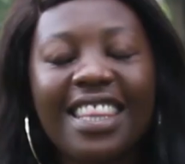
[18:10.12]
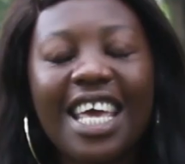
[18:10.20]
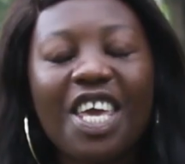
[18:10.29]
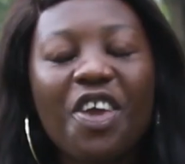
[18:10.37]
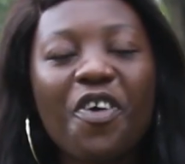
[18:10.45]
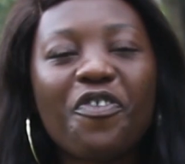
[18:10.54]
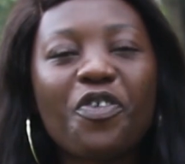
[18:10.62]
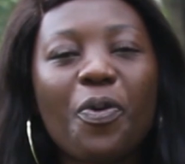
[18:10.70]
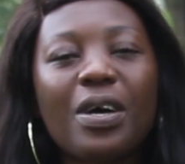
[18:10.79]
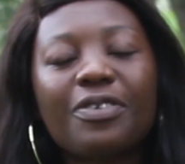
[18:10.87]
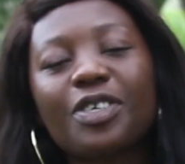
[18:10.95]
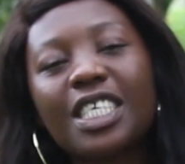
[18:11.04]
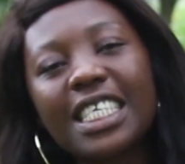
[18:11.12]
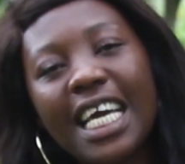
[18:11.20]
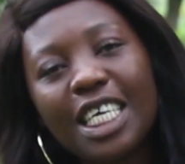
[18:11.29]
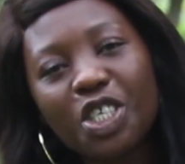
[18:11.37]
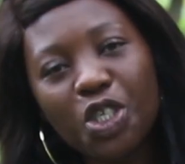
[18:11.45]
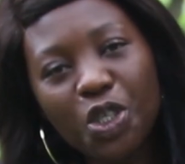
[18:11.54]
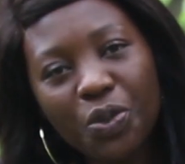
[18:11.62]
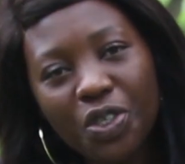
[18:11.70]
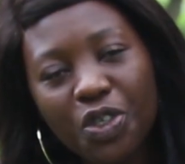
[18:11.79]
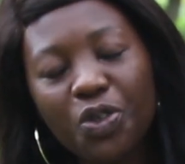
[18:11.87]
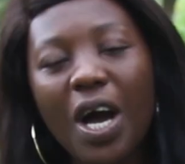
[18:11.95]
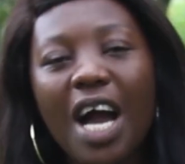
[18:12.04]
Thank you, viewers, for staying tuned
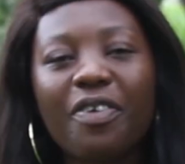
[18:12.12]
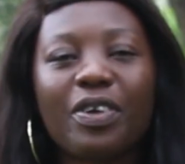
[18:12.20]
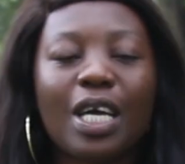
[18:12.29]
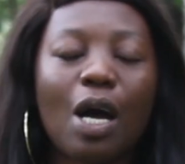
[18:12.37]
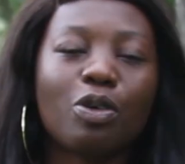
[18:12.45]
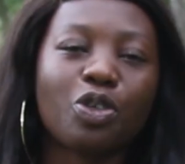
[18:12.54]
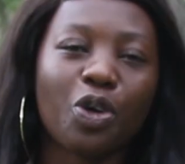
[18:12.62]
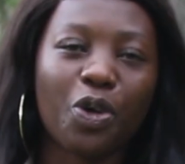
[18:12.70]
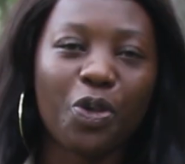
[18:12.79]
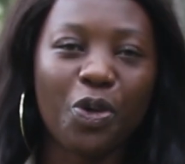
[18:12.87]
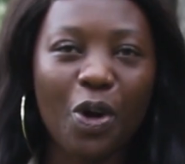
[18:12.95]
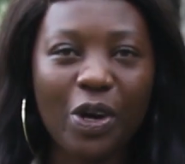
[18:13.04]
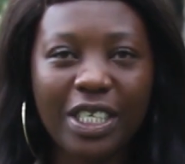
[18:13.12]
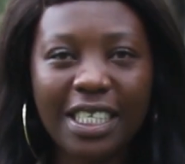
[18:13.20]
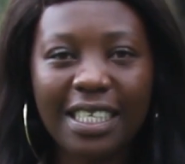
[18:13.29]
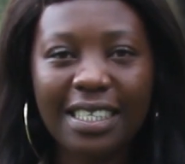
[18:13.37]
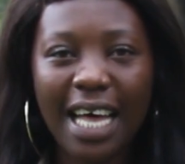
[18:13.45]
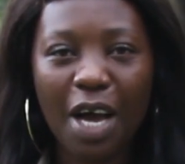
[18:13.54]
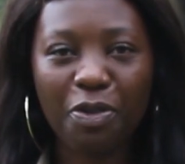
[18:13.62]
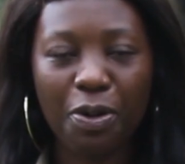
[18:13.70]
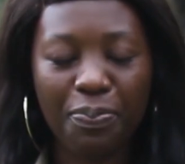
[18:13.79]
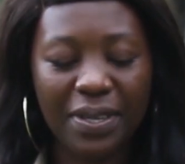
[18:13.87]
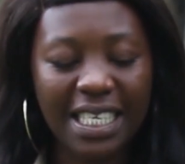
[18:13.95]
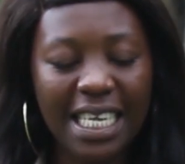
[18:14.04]
to Agricultural New Directions,
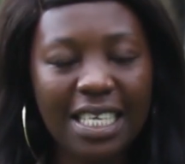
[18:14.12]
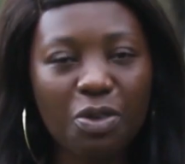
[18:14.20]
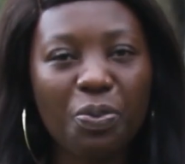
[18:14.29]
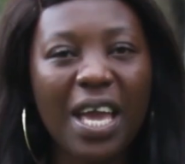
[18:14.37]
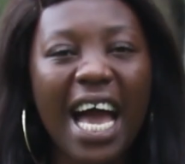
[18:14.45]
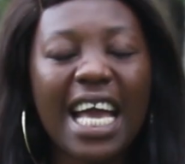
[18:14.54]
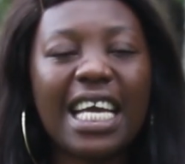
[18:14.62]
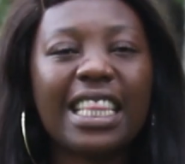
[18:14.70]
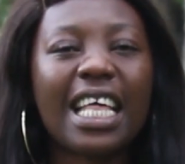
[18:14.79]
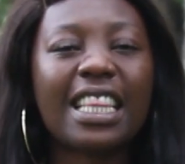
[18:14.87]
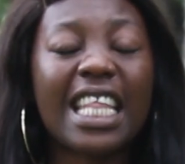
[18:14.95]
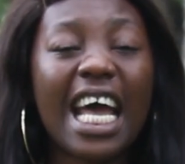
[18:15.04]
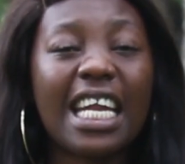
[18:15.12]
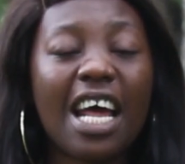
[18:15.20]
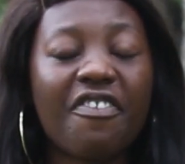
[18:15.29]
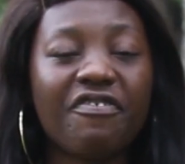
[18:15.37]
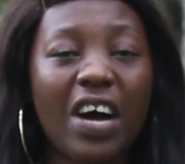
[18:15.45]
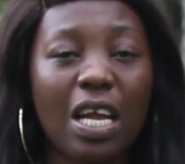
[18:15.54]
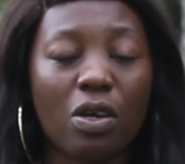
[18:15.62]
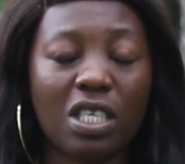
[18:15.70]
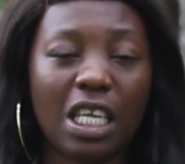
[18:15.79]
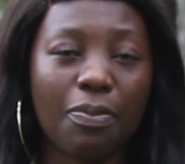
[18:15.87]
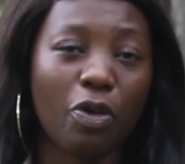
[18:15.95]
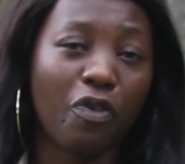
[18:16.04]
Agribusiness. We are in the third and final
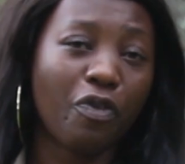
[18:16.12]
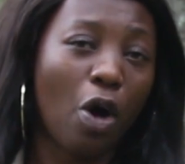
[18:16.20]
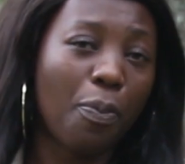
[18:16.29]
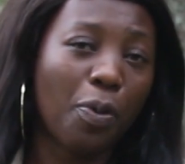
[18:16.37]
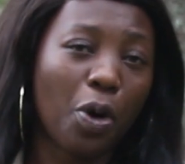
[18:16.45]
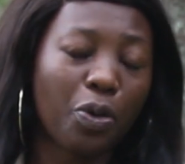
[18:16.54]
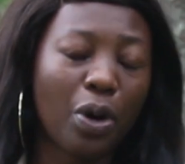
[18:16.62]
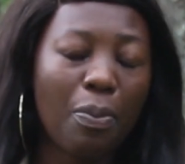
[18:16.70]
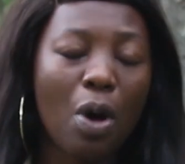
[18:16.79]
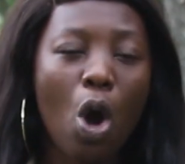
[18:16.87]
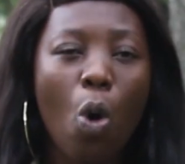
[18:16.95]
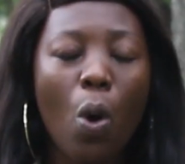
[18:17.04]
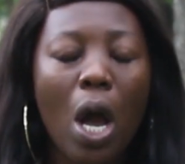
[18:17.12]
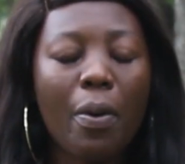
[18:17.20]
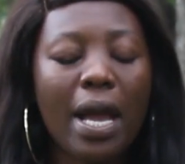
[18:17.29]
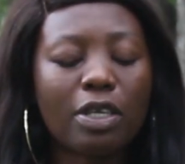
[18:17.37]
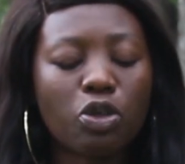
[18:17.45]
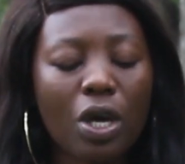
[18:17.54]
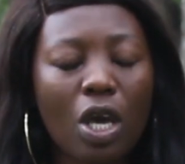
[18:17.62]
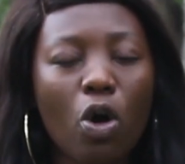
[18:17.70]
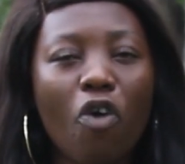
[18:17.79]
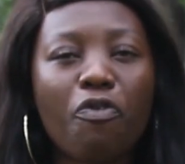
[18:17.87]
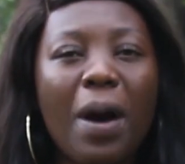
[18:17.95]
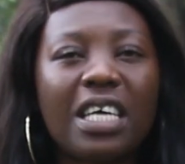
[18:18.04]
segment of our program where we are talking
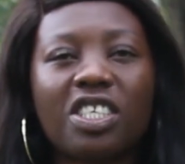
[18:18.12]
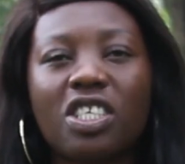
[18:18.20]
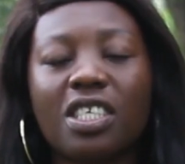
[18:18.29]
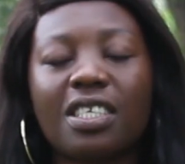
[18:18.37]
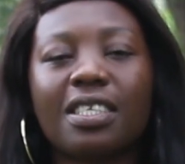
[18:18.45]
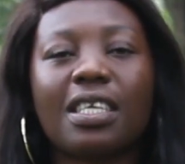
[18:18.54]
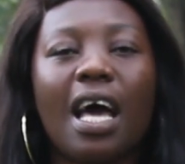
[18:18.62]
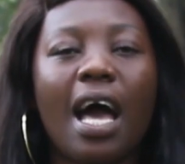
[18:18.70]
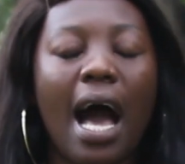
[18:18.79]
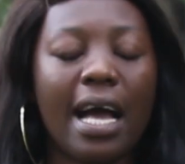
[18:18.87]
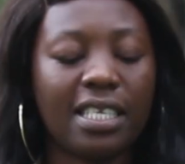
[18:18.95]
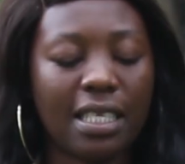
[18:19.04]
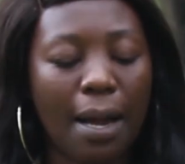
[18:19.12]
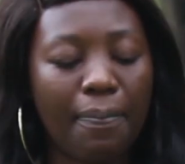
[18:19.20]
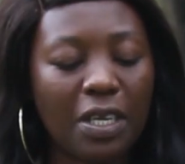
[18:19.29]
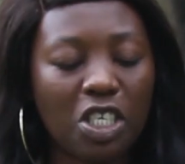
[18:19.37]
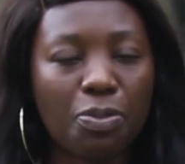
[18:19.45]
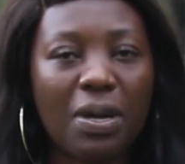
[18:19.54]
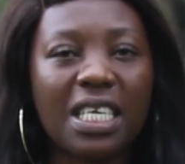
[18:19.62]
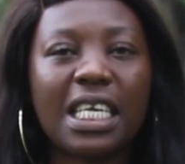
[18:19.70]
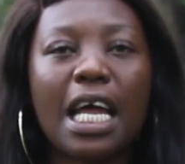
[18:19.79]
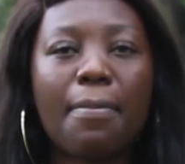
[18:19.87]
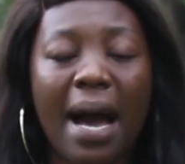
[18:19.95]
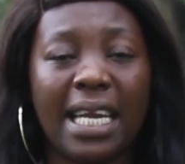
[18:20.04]
of pastures, establishment
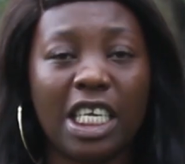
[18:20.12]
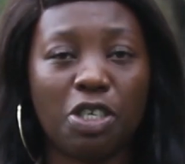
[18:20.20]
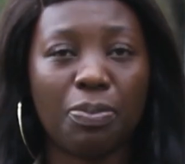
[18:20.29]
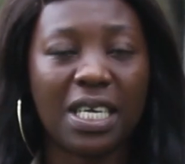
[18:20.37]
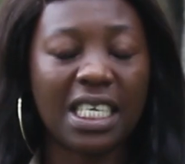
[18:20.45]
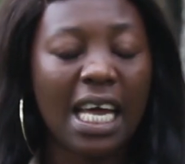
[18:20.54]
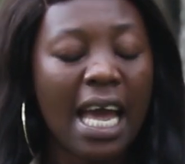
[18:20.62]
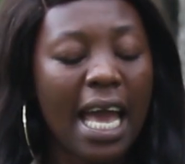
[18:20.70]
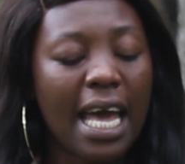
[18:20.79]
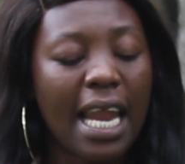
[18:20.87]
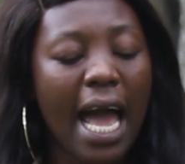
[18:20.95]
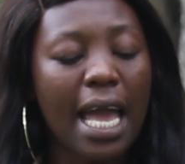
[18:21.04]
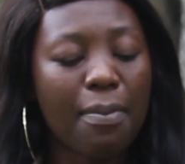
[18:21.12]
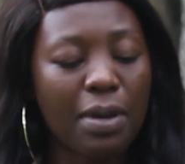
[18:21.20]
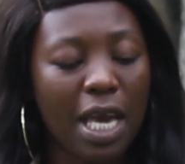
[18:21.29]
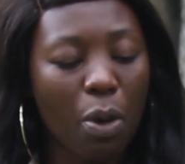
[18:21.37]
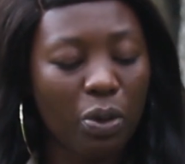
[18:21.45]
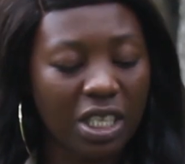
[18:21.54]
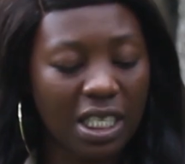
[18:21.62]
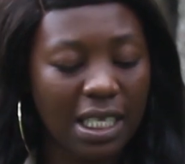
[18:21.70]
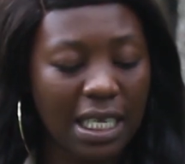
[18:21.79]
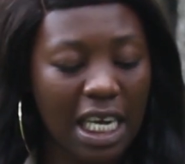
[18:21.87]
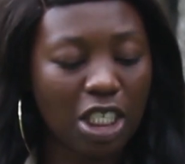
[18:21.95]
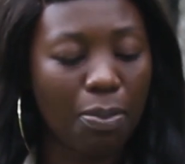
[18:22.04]
and management. And I am here with
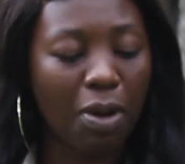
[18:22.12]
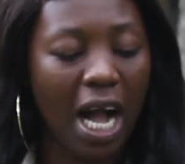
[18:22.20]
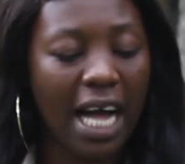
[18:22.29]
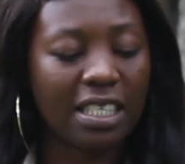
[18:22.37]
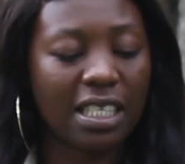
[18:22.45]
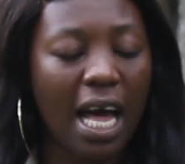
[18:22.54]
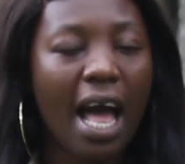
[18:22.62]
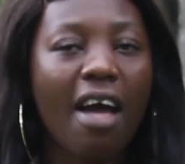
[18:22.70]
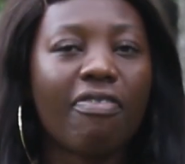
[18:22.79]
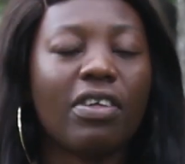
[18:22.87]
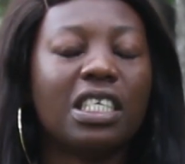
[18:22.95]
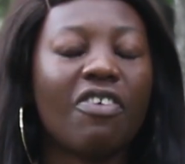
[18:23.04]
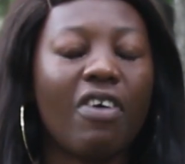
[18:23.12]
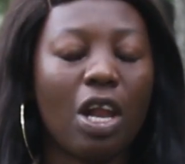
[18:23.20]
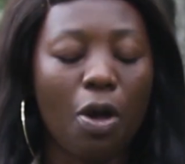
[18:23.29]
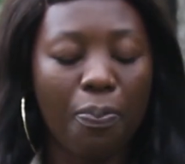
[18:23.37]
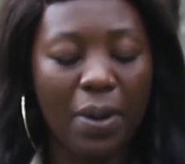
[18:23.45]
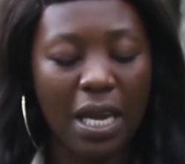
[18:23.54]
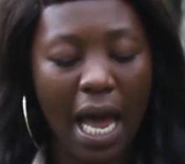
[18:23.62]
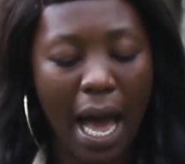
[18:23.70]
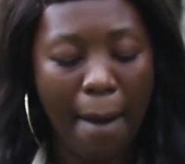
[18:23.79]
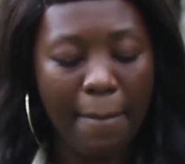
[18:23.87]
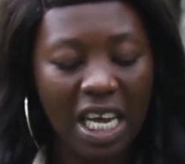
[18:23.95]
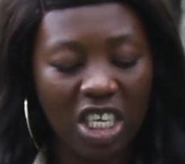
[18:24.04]
Tinashe Mugadza, the development
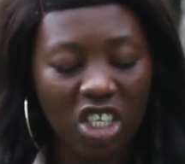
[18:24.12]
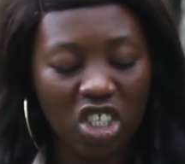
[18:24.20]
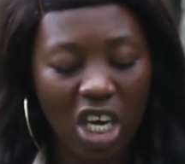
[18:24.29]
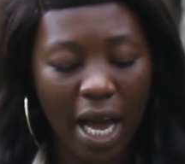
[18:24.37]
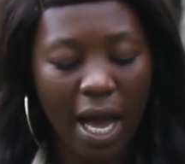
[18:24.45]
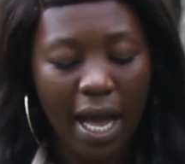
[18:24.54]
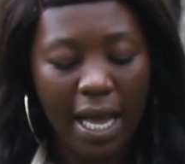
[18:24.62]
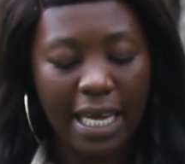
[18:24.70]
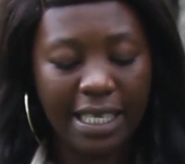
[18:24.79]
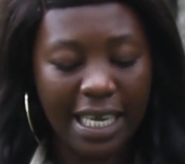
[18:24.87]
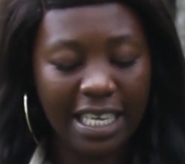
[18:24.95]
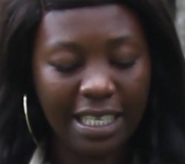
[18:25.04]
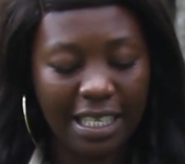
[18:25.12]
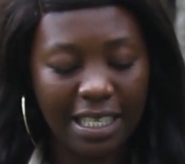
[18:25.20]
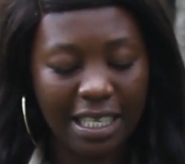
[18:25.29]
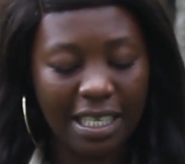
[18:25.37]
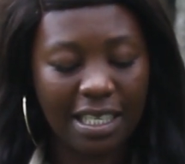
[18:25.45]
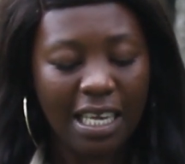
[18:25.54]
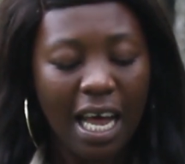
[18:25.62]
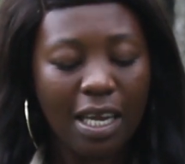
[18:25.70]
manager at Resouces.